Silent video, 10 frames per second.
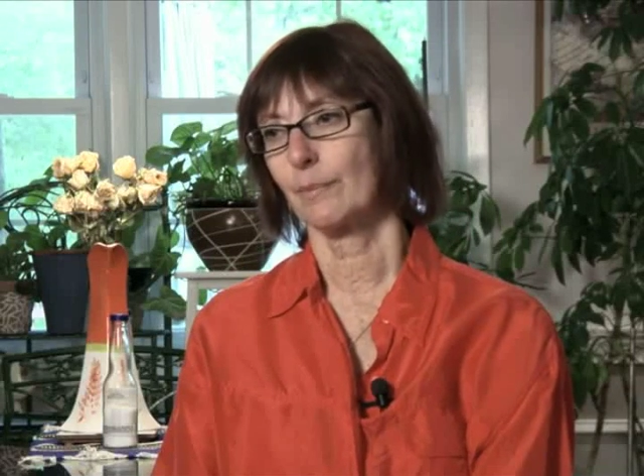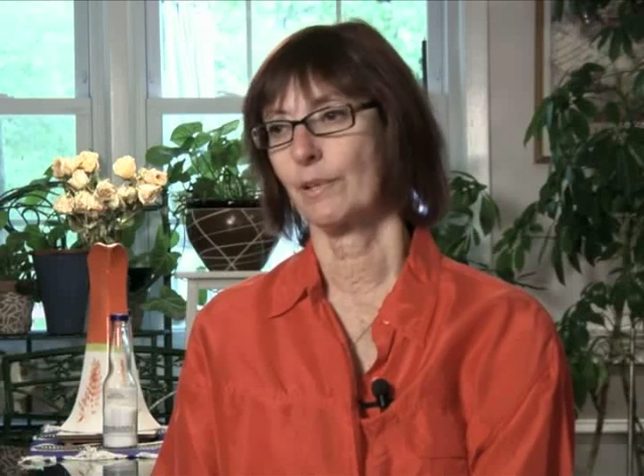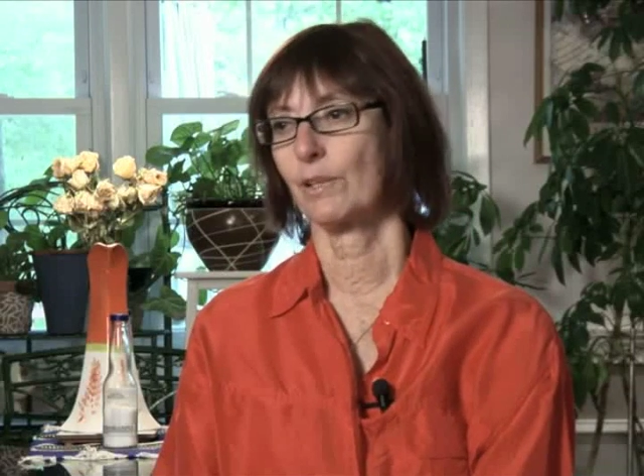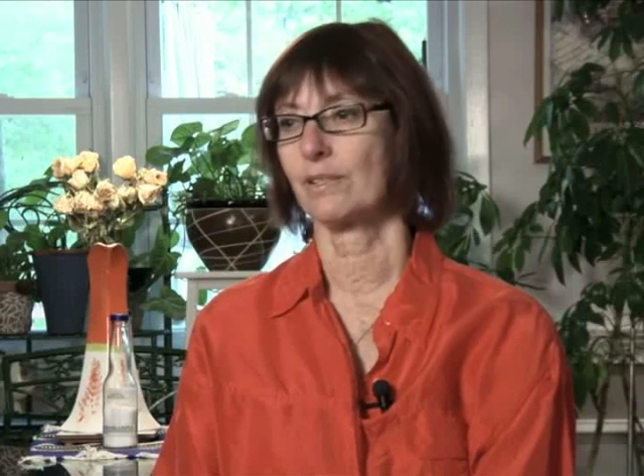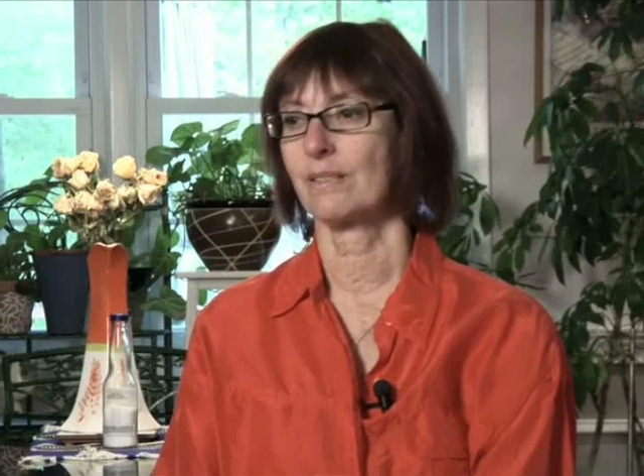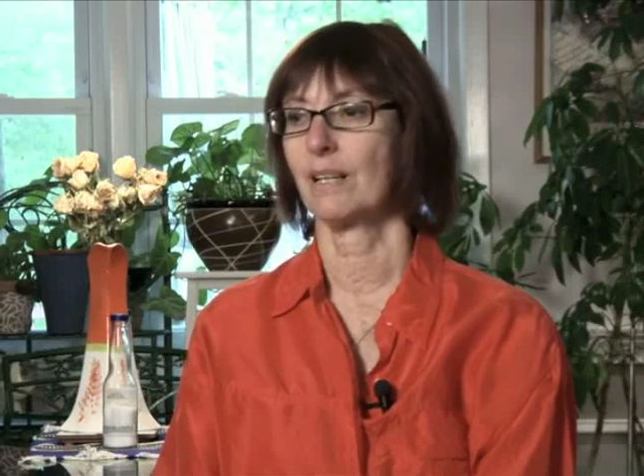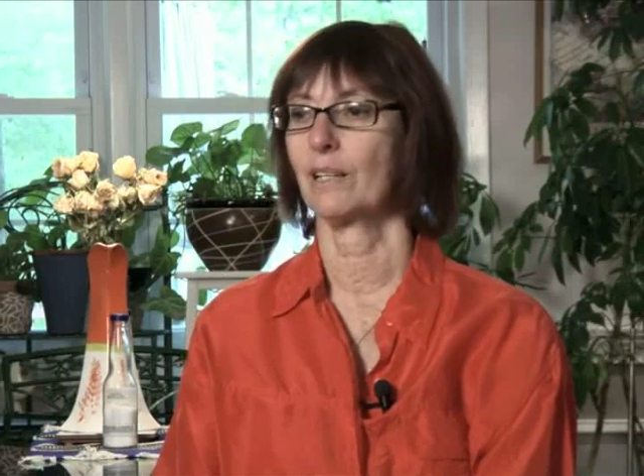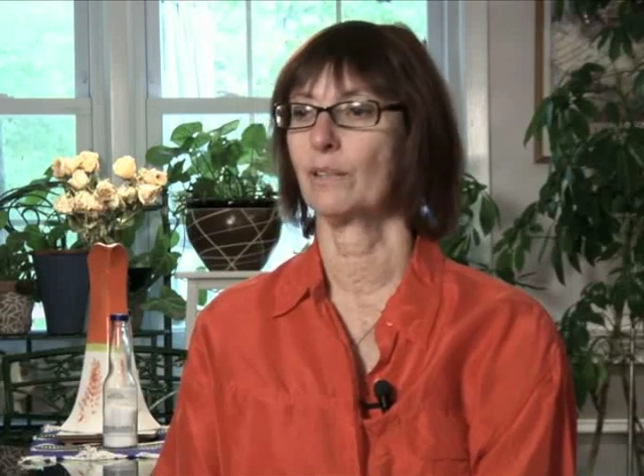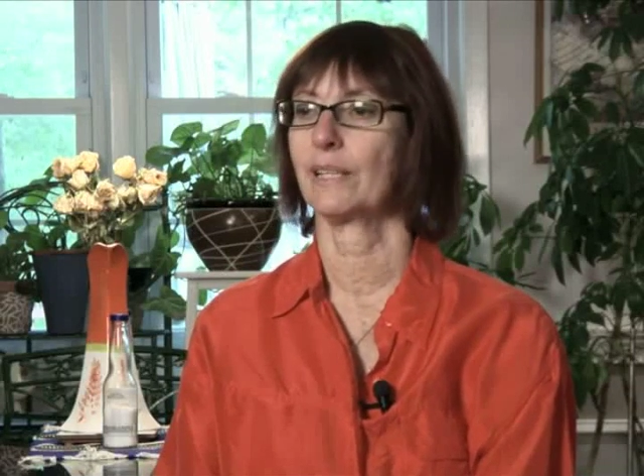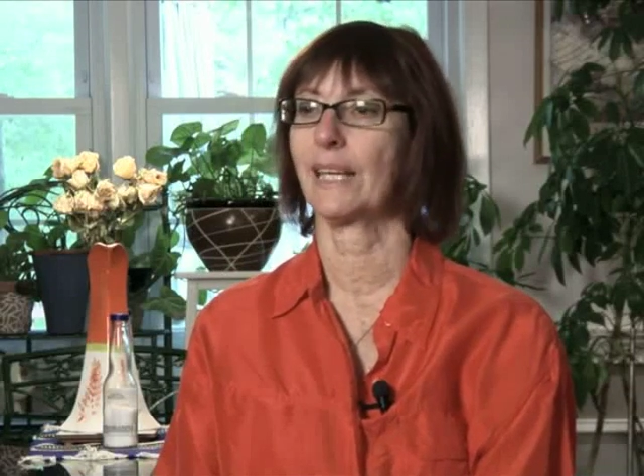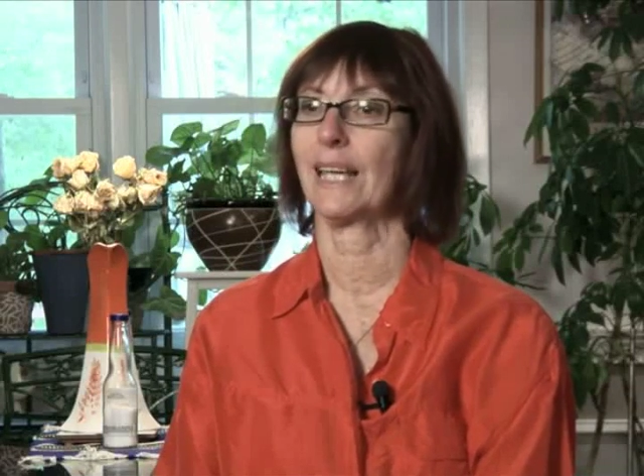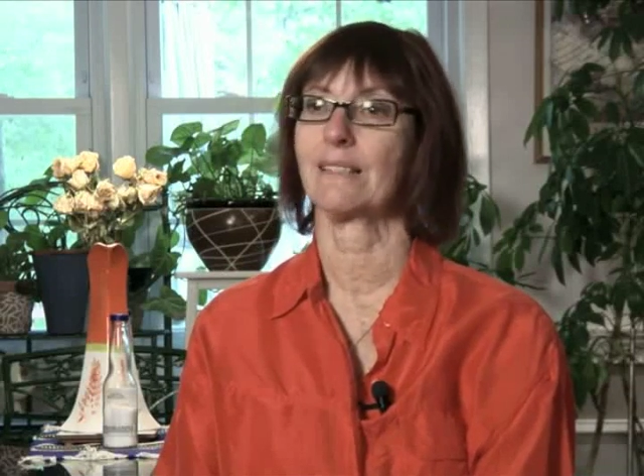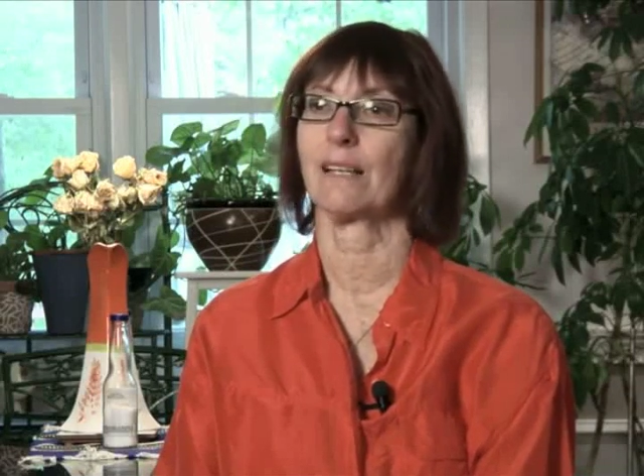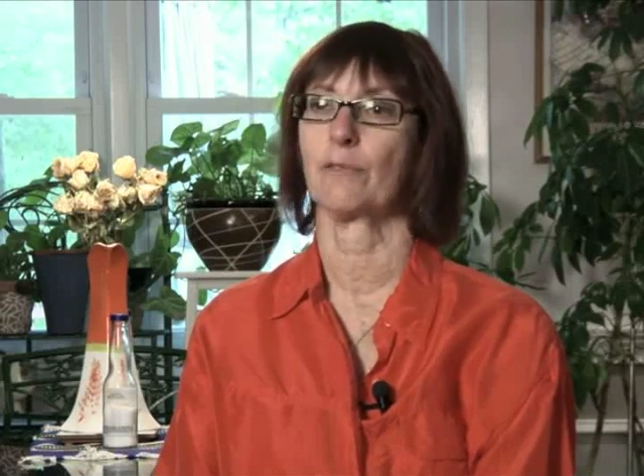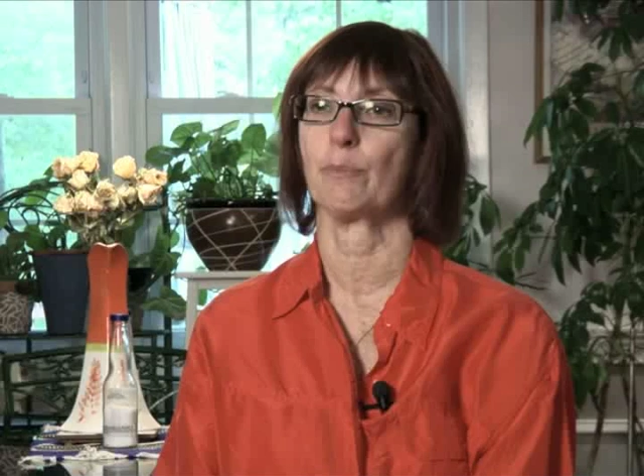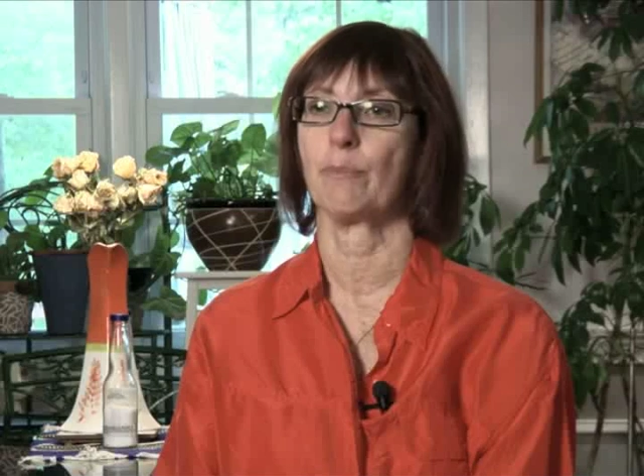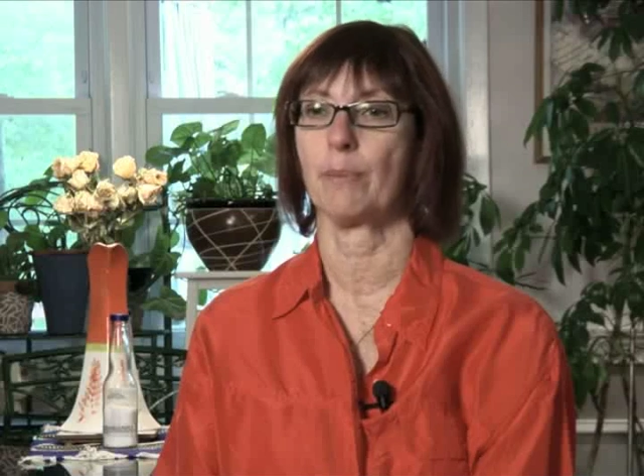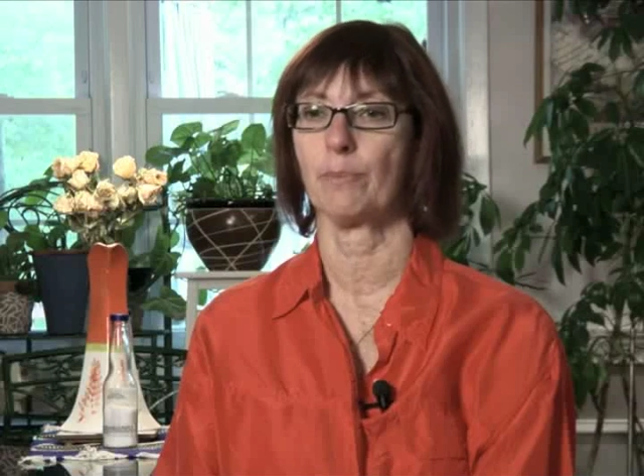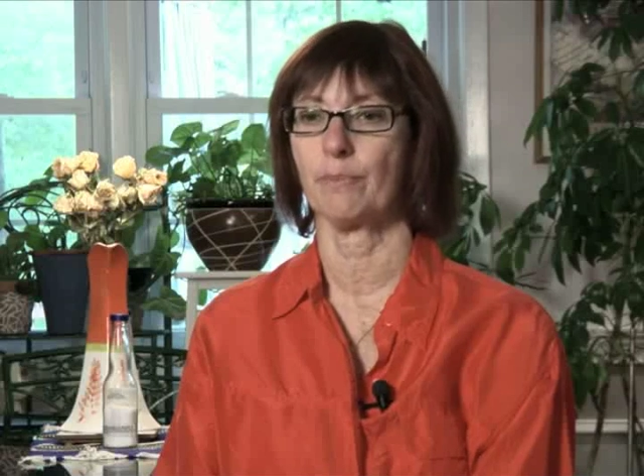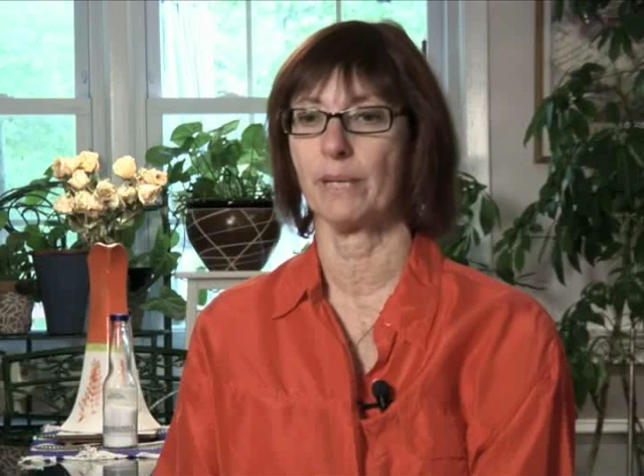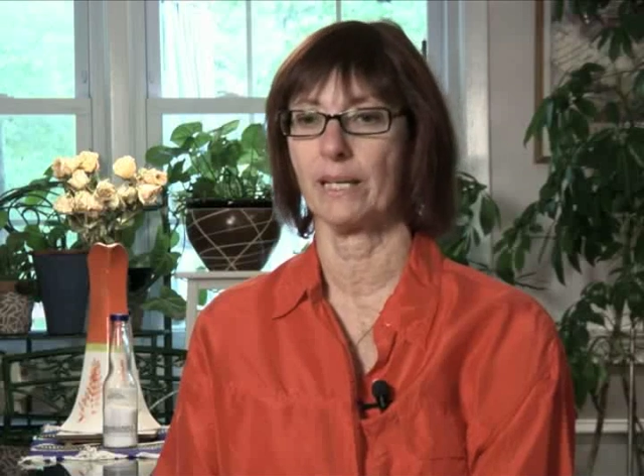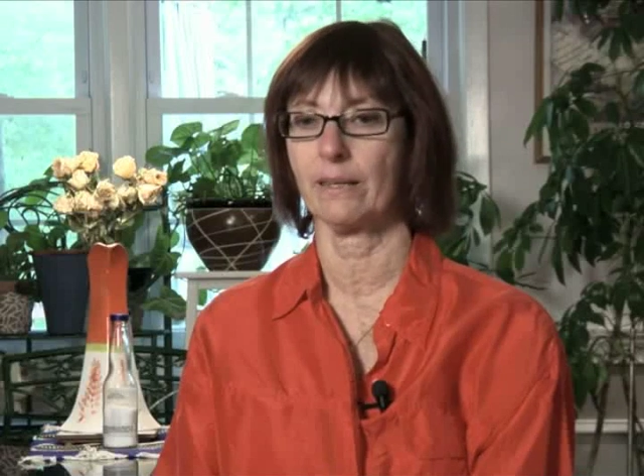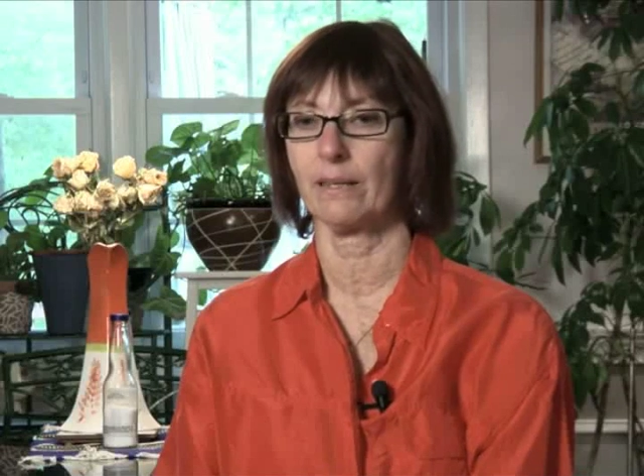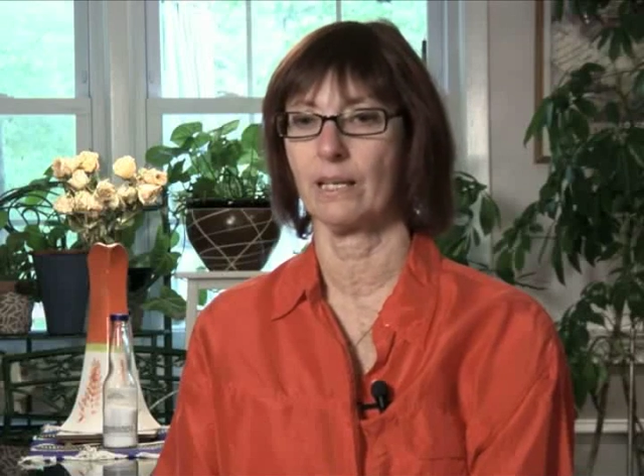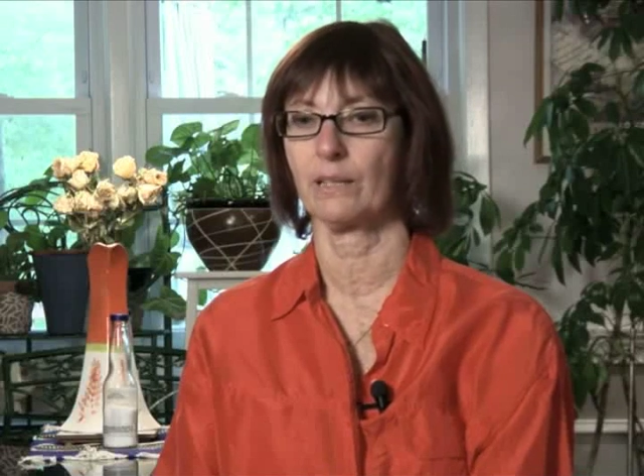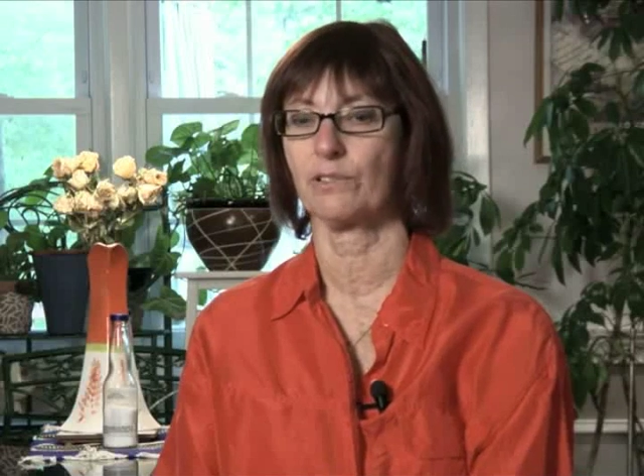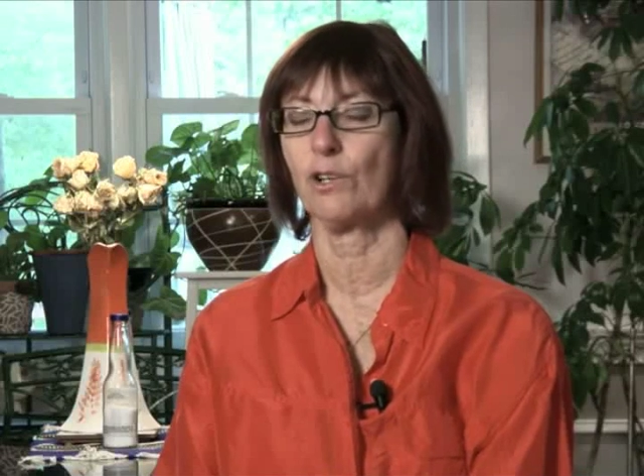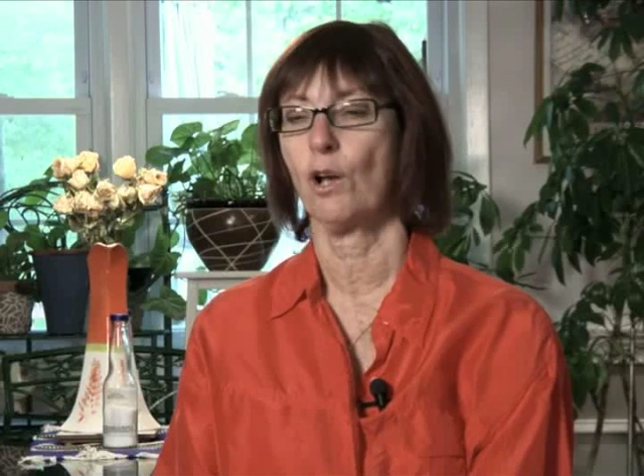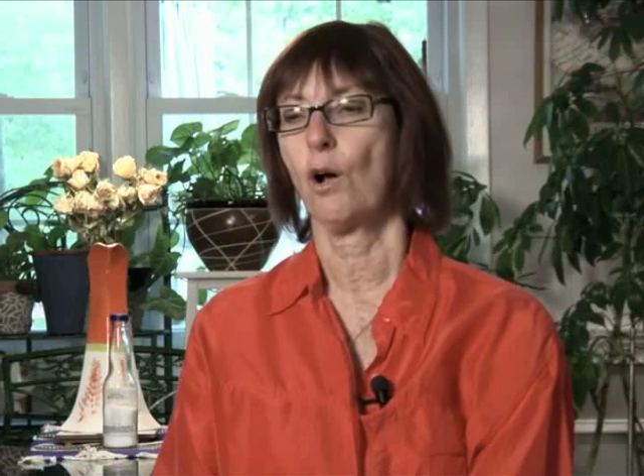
because not only can't I remember many things,